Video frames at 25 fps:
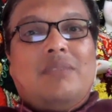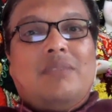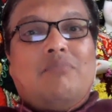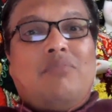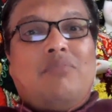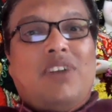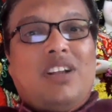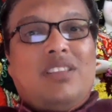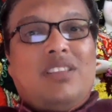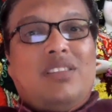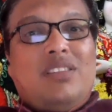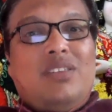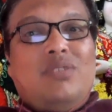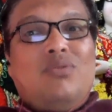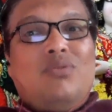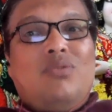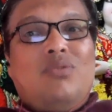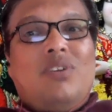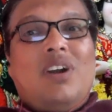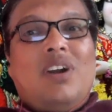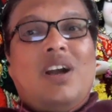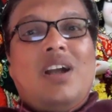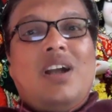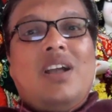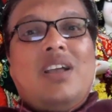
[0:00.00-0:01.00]
Bhakti
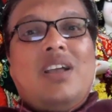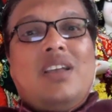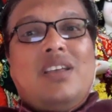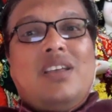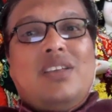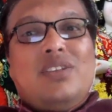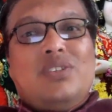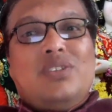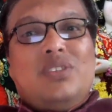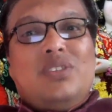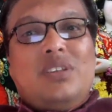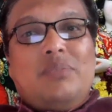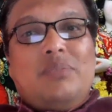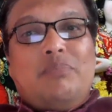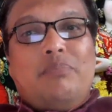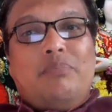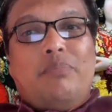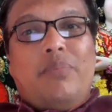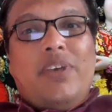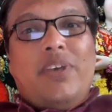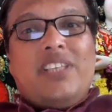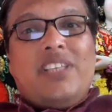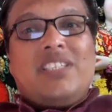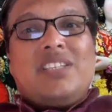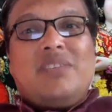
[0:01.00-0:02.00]
Yoga is the
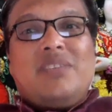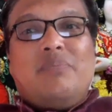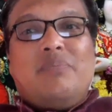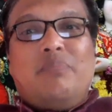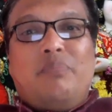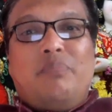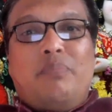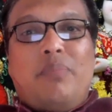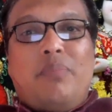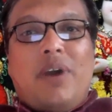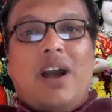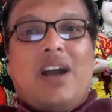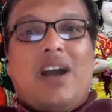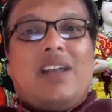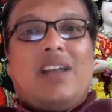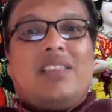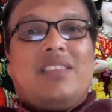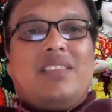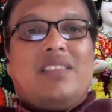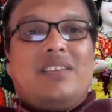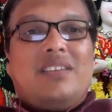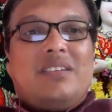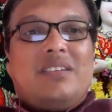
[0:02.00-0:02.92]
best path